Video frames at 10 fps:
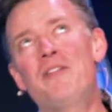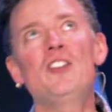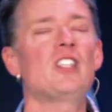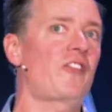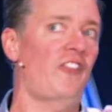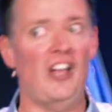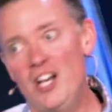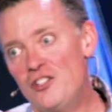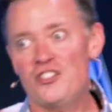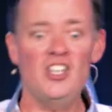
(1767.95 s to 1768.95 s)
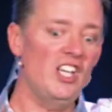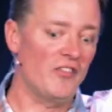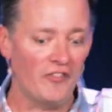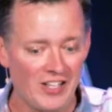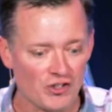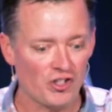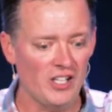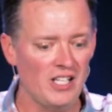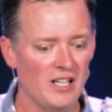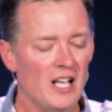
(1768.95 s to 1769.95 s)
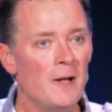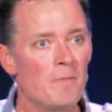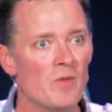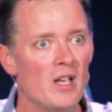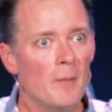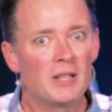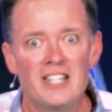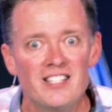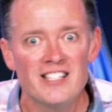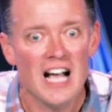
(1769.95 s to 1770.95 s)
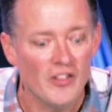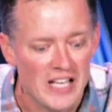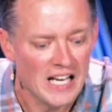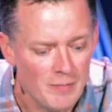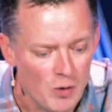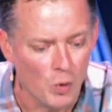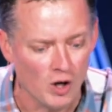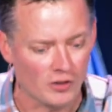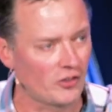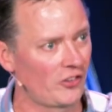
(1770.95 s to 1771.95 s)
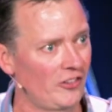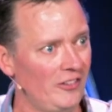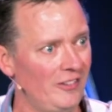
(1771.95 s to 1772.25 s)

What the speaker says: it feels like fantasy and fiction, but this is how the enemy works.